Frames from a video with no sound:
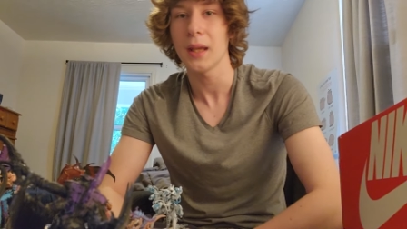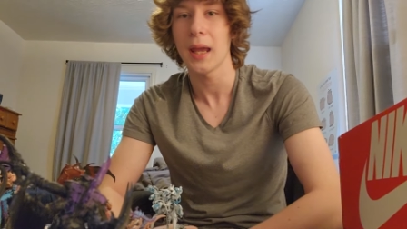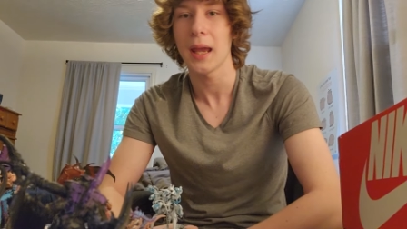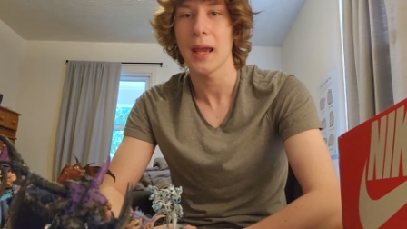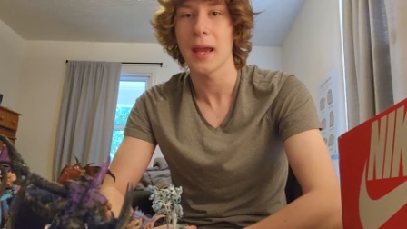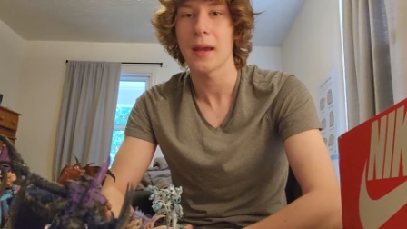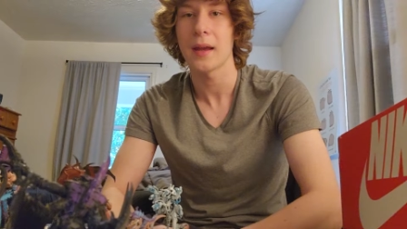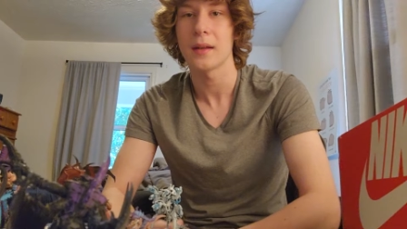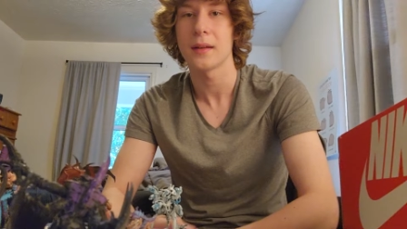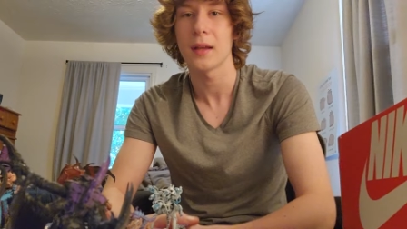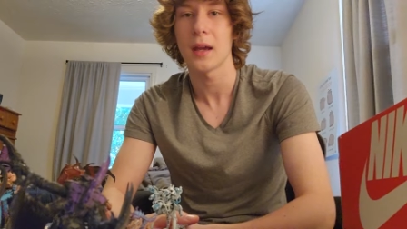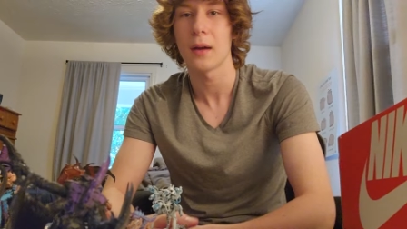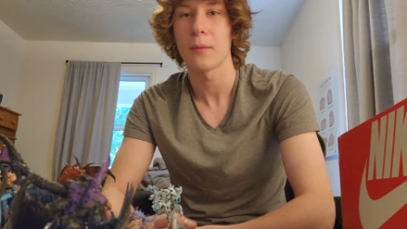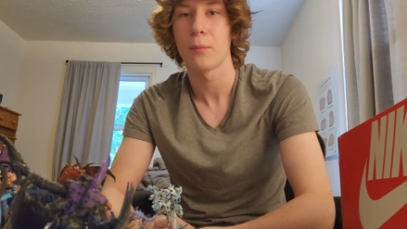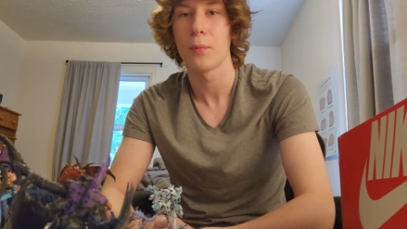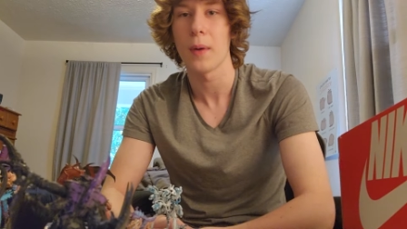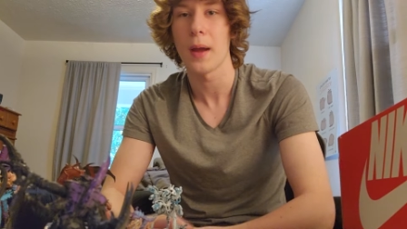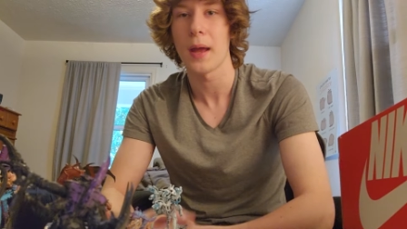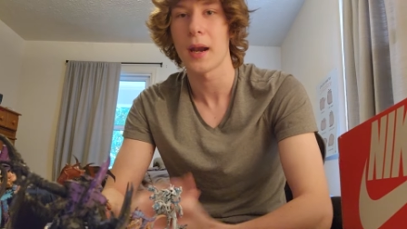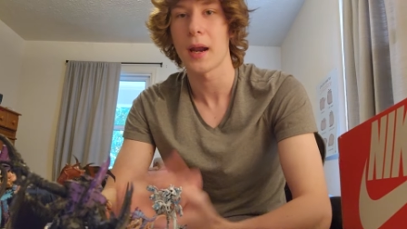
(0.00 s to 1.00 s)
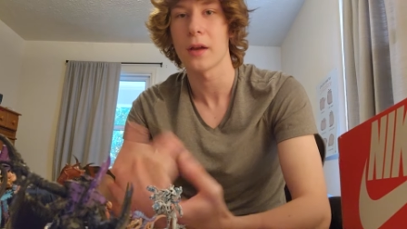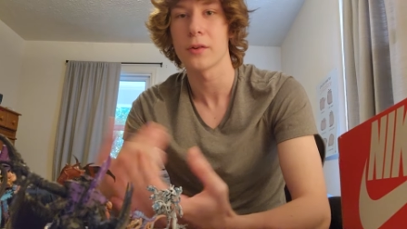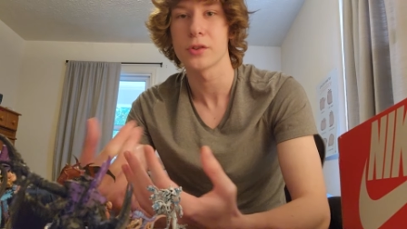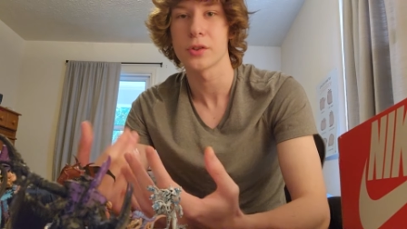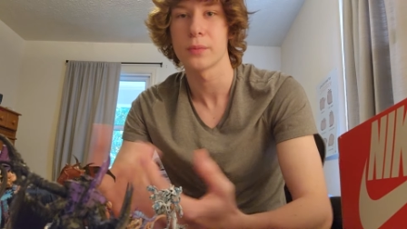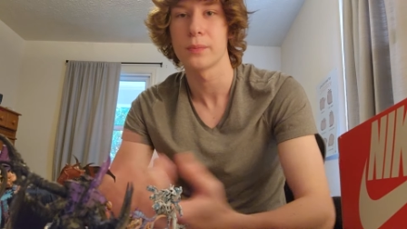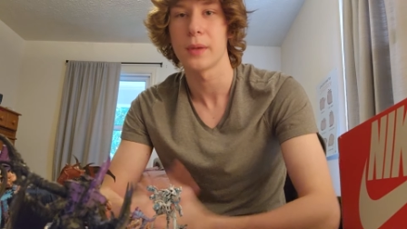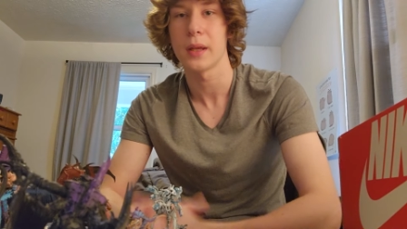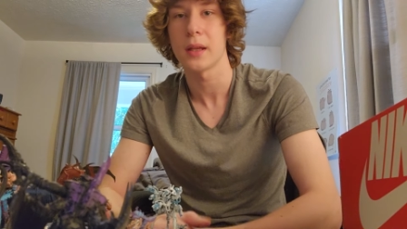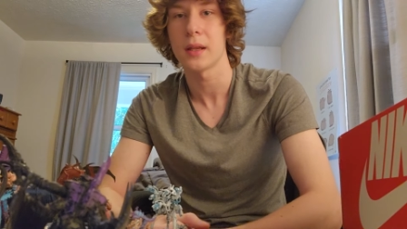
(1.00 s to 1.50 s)
And I
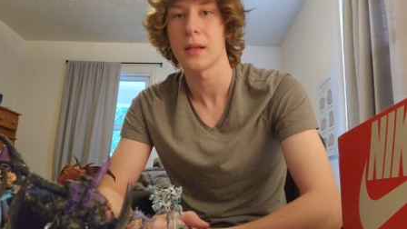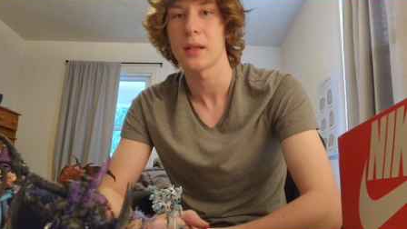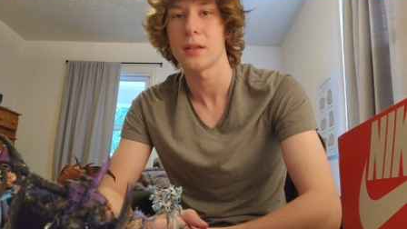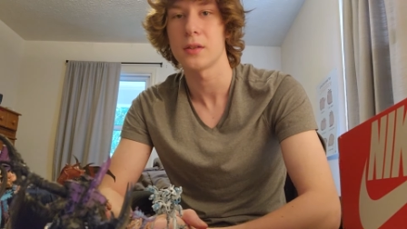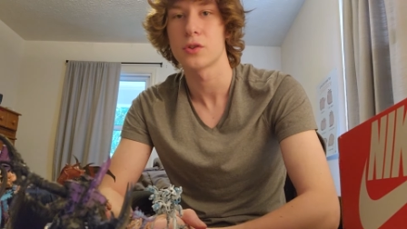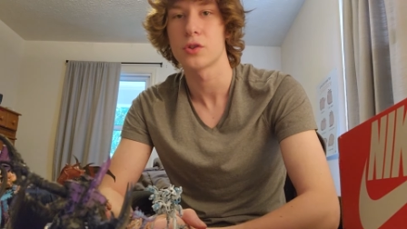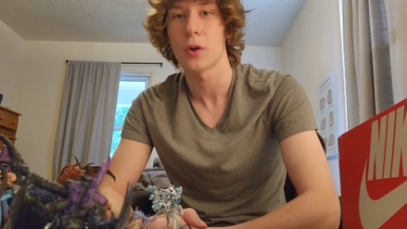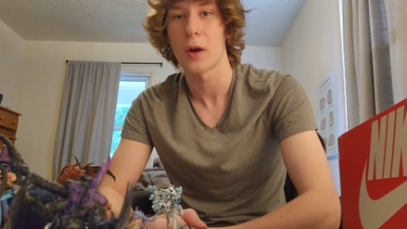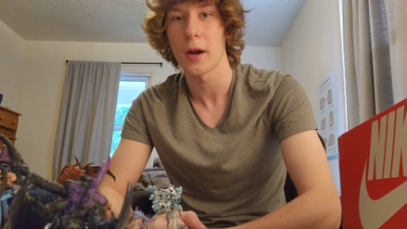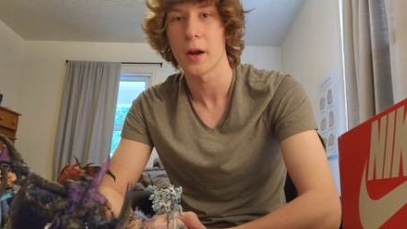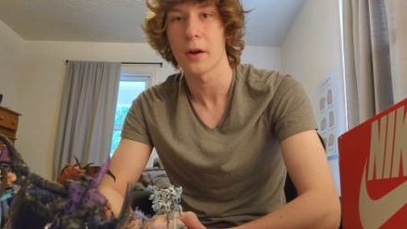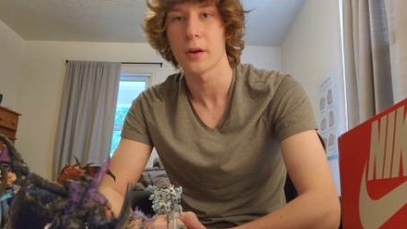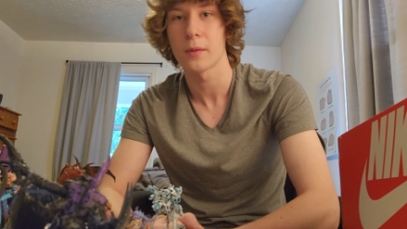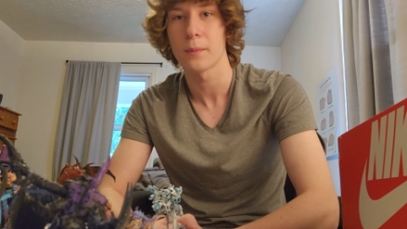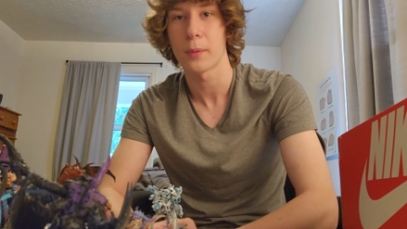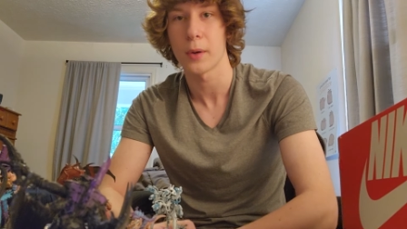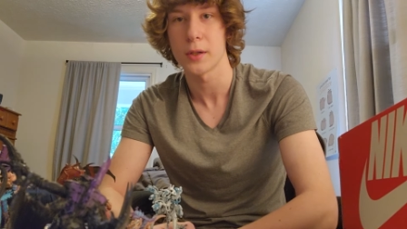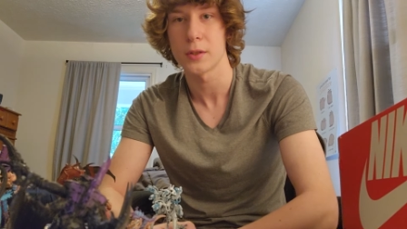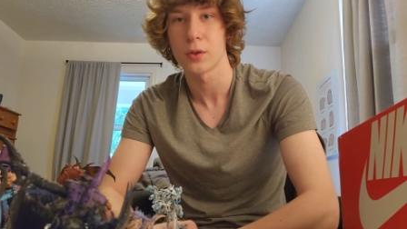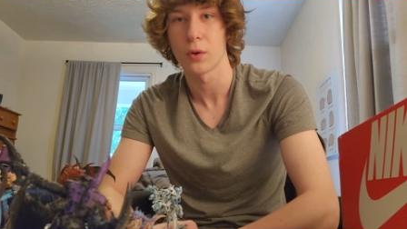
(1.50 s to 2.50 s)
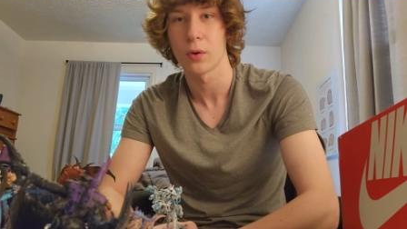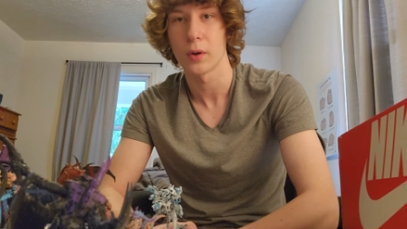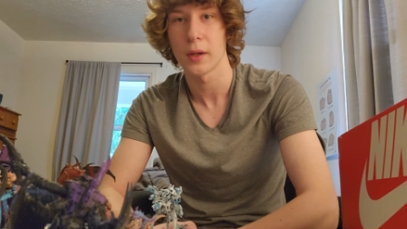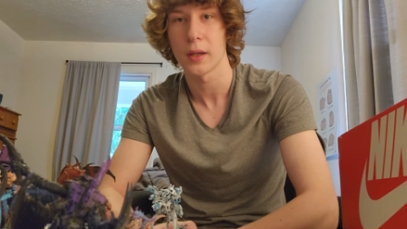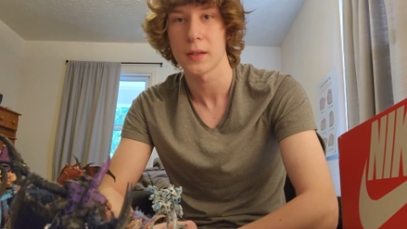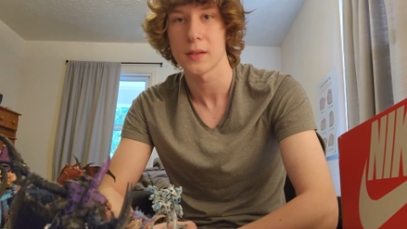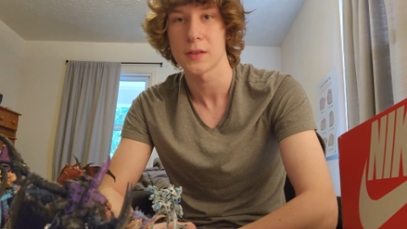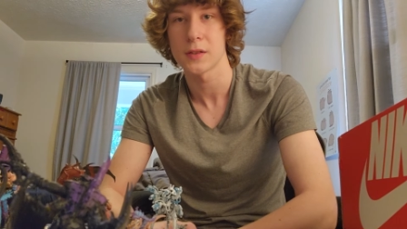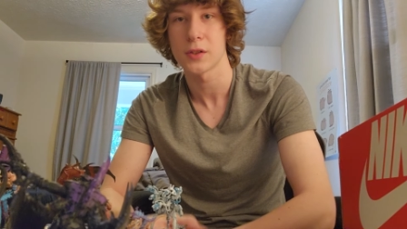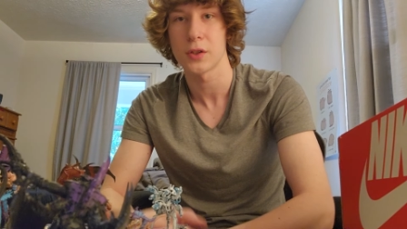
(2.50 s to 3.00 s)
also am getting Triarch
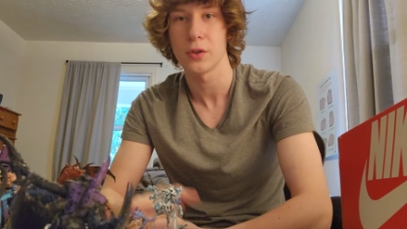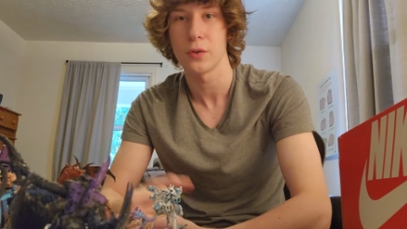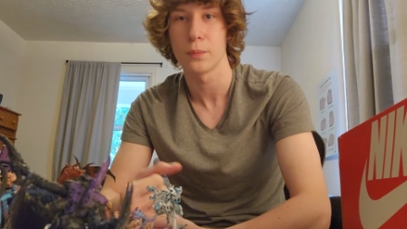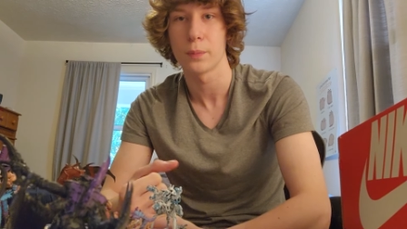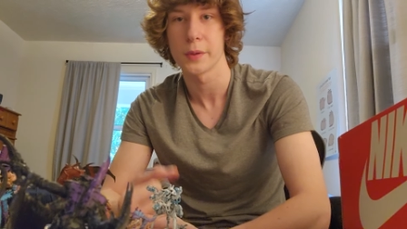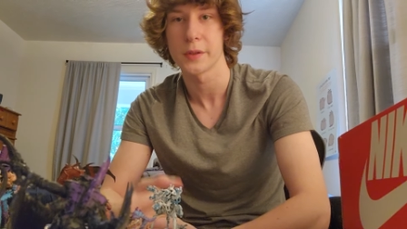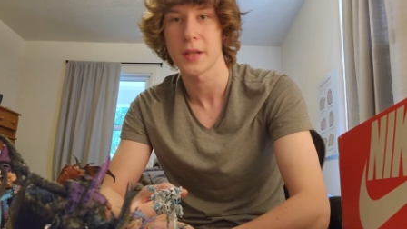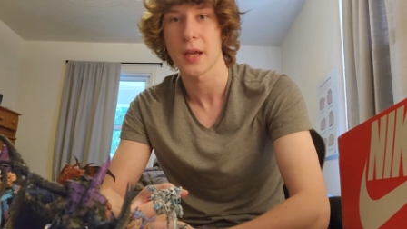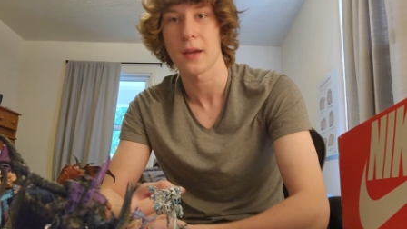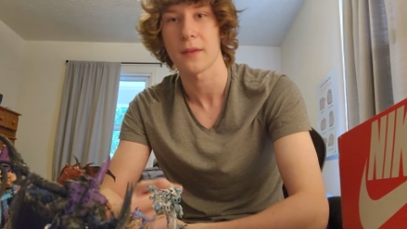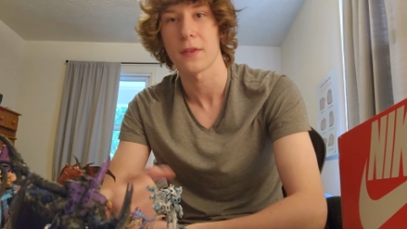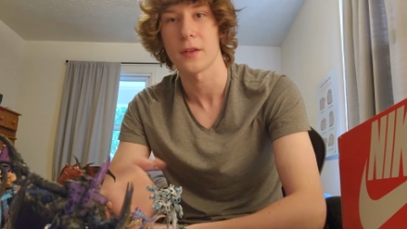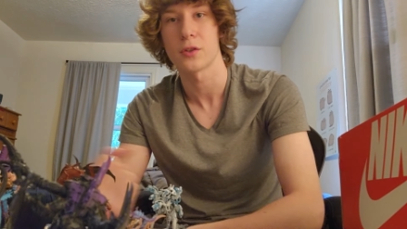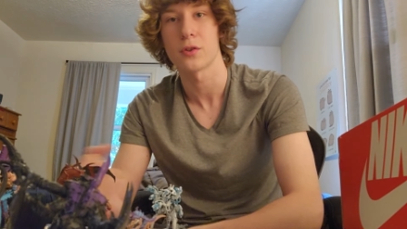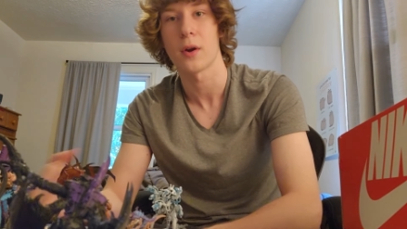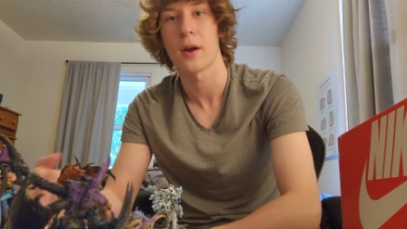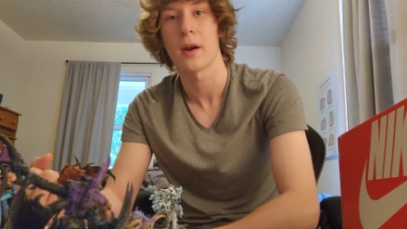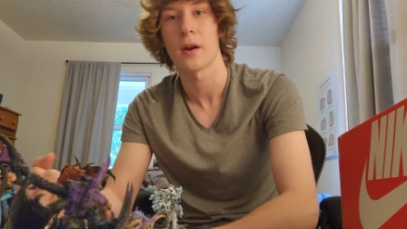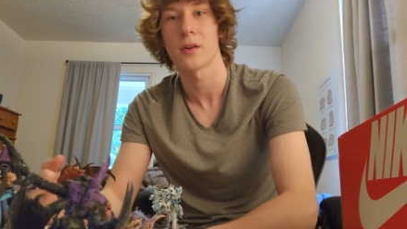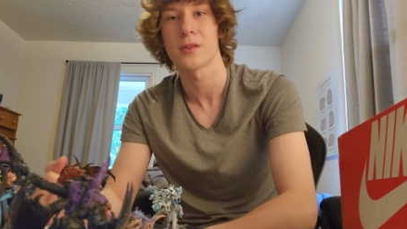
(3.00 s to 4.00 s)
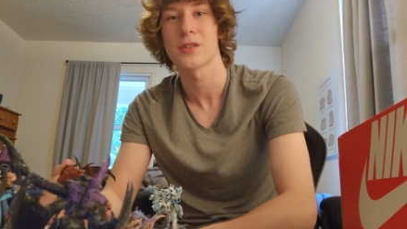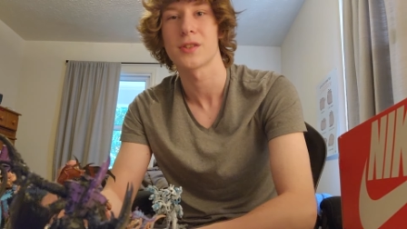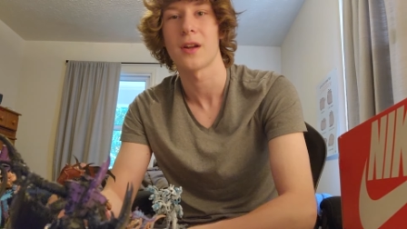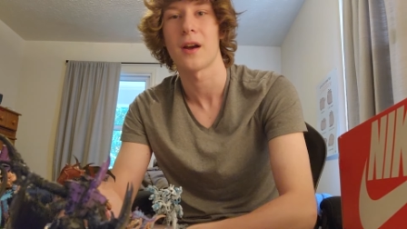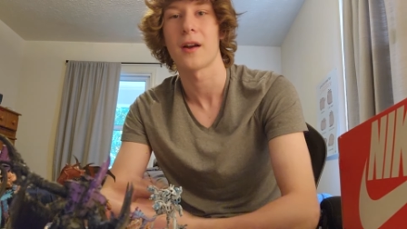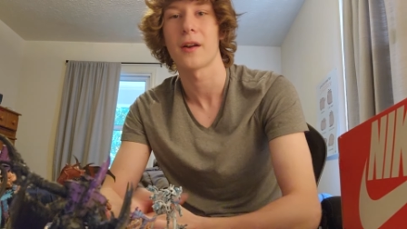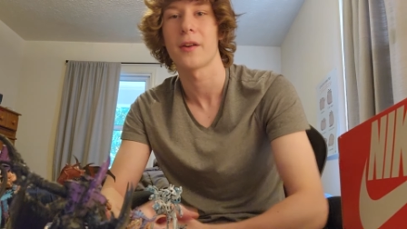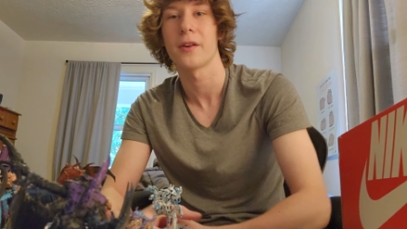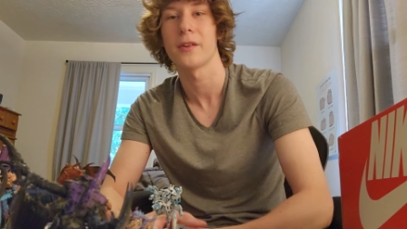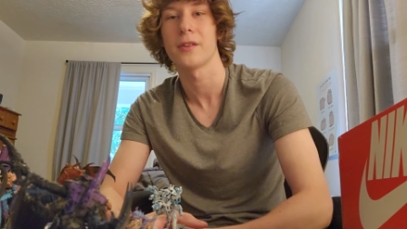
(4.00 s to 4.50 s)
Praetorians to protect the Triarch
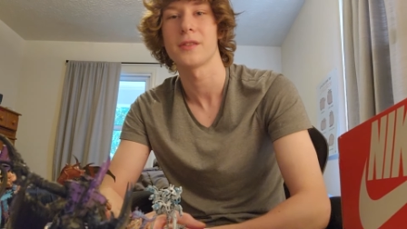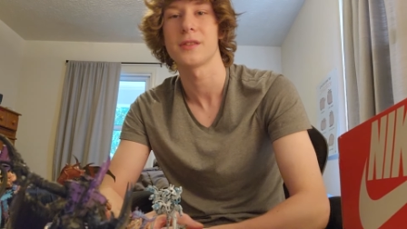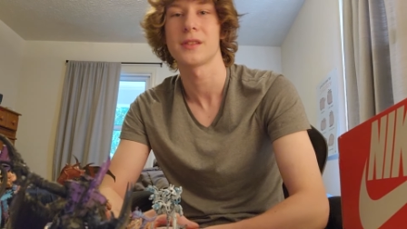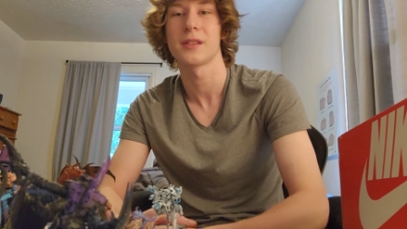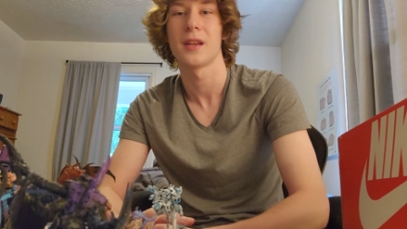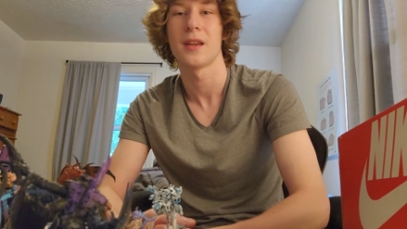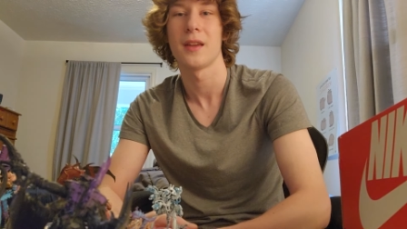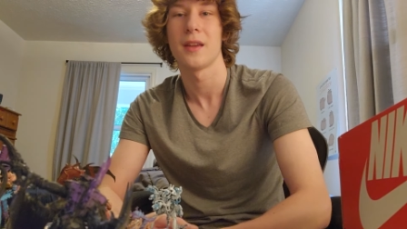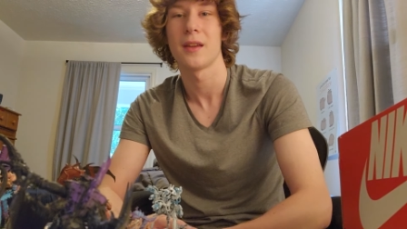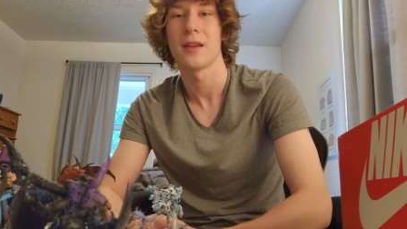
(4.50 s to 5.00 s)
Stalkers.